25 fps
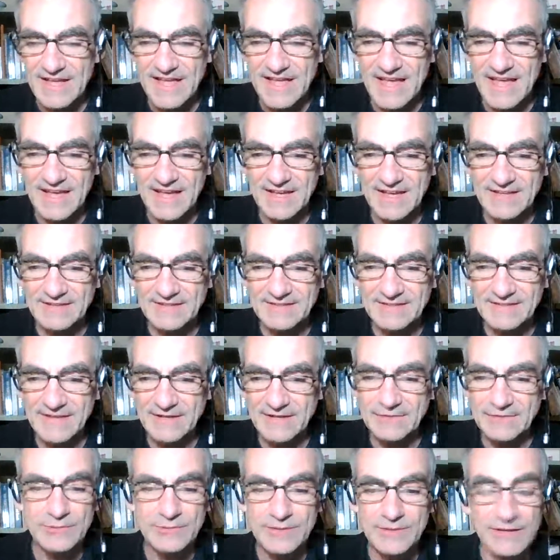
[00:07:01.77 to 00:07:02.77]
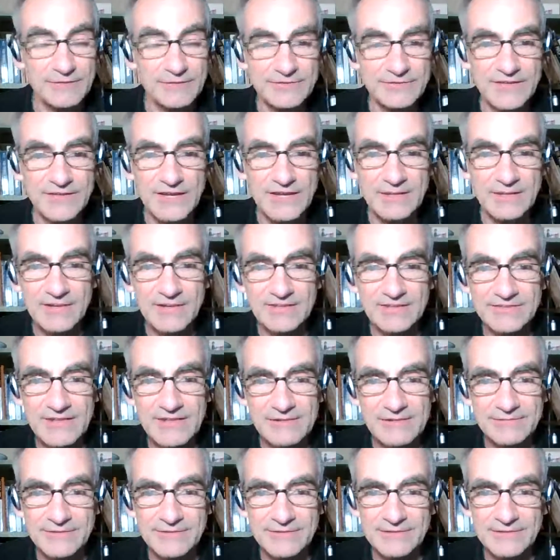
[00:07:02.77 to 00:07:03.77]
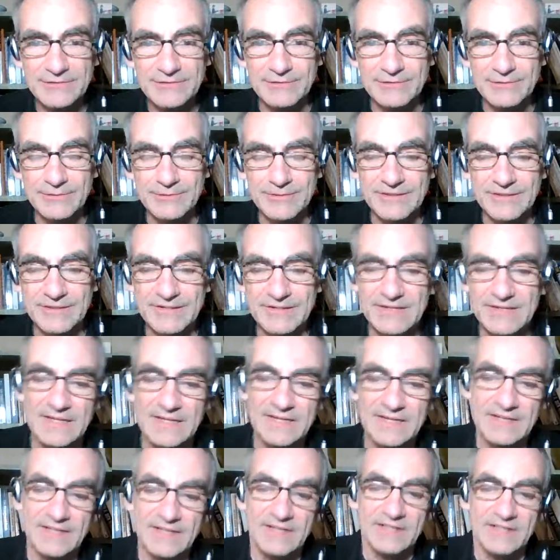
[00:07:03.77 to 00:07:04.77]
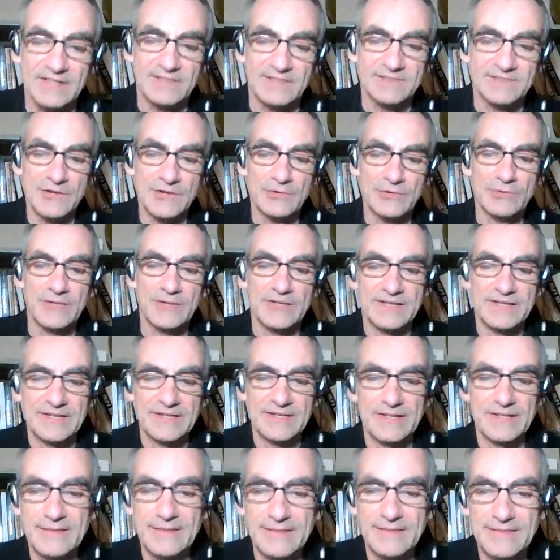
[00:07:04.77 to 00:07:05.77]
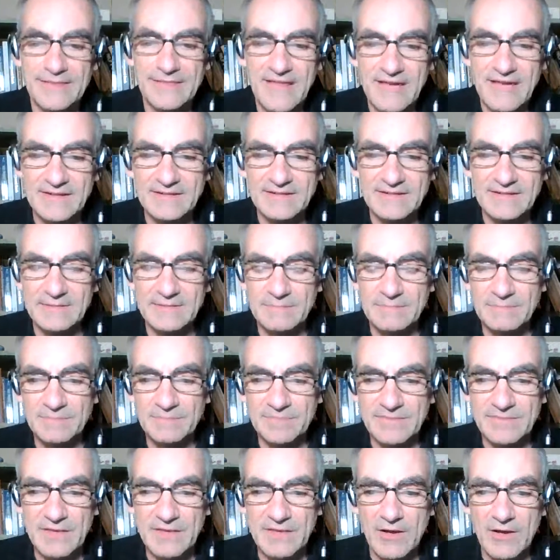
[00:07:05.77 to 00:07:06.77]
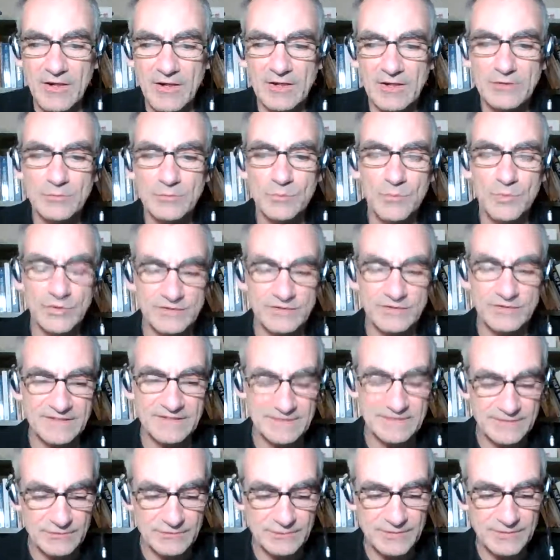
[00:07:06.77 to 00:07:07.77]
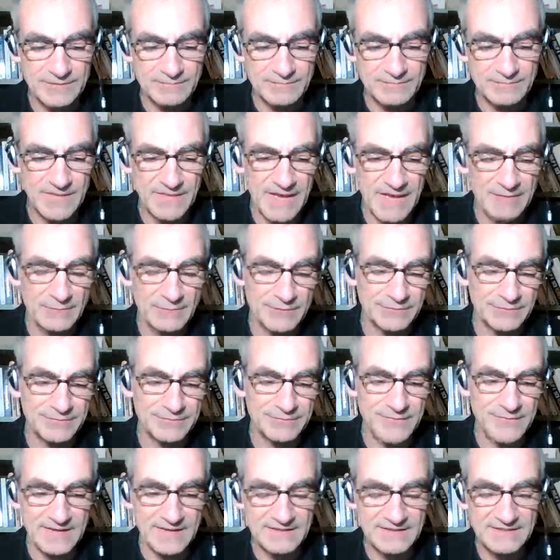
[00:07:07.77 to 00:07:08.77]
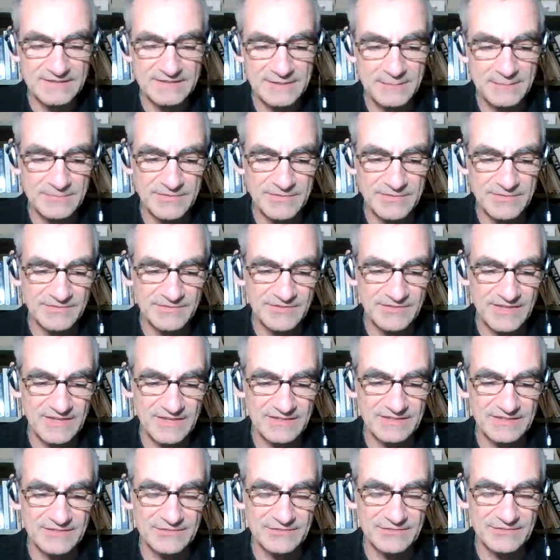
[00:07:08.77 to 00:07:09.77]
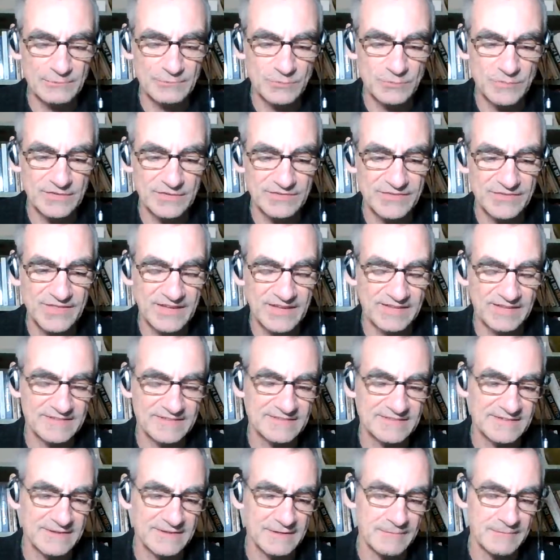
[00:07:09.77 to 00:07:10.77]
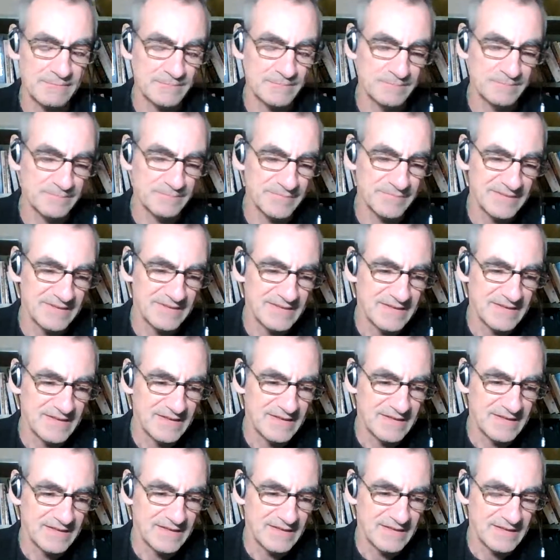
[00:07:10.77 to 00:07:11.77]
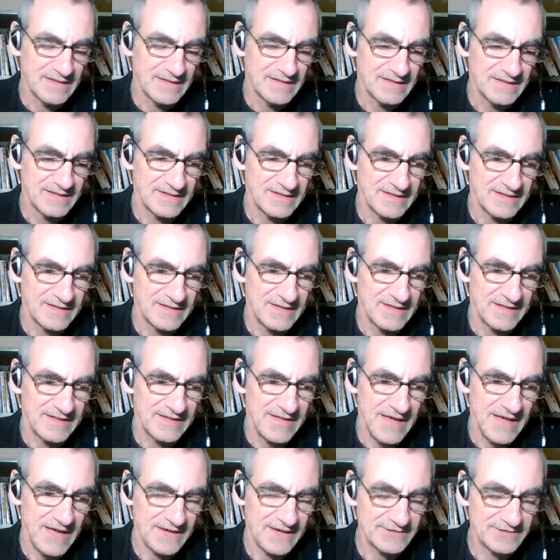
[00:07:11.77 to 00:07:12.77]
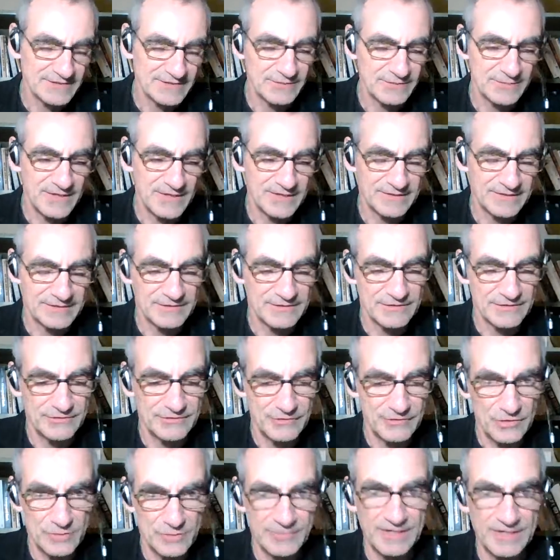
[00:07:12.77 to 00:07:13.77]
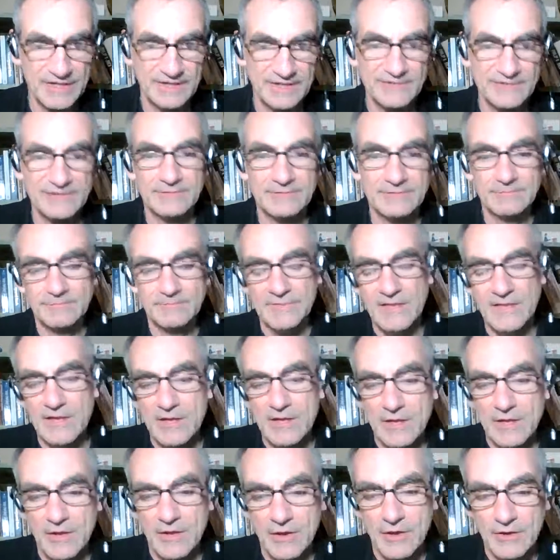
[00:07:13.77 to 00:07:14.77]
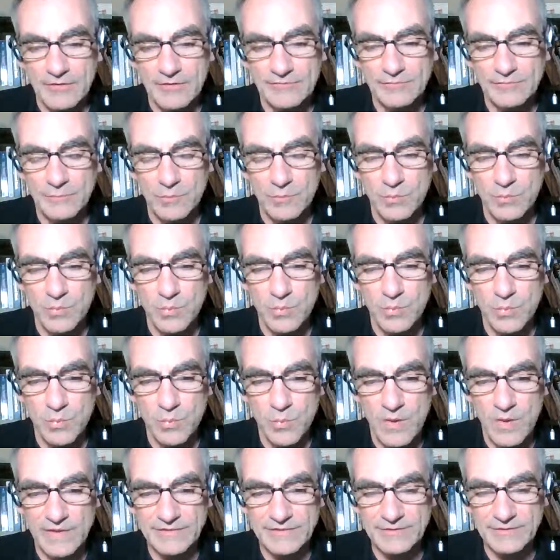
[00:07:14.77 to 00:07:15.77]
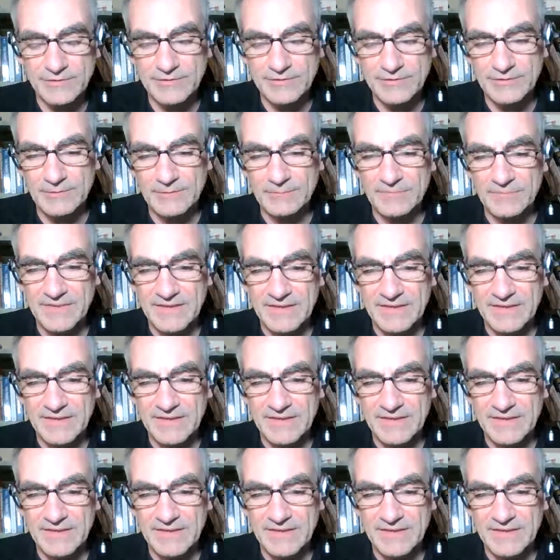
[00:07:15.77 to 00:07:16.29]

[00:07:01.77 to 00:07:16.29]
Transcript: and I knew what I was getting myself into. So that all worked into it. And what finally tipped the scales was that um, I had to make the determination of whether